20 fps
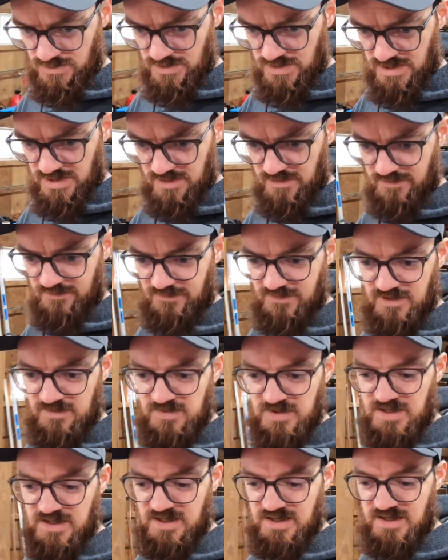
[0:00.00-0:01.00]
yeah, if
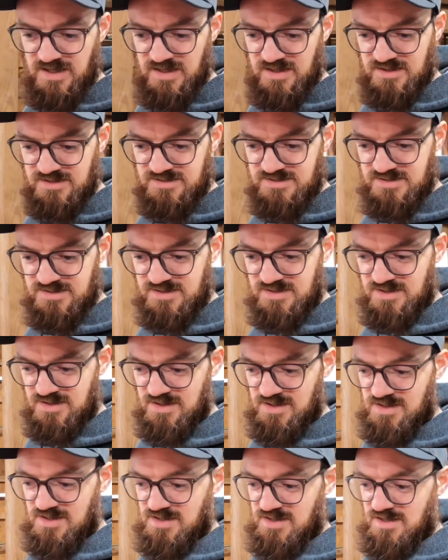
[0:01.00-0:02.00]
anybody has
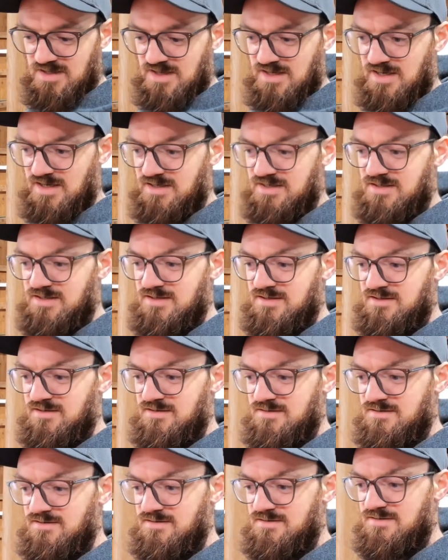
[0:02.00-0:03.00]

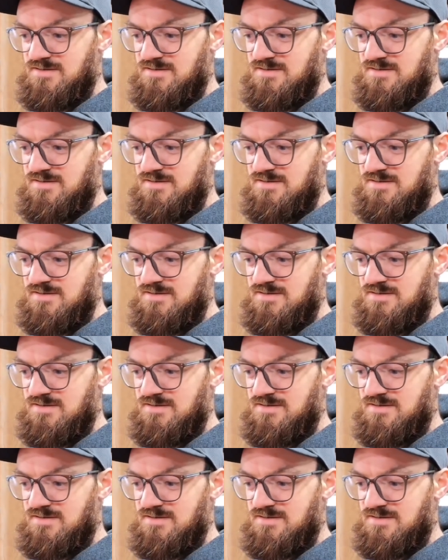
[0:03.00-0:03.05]
any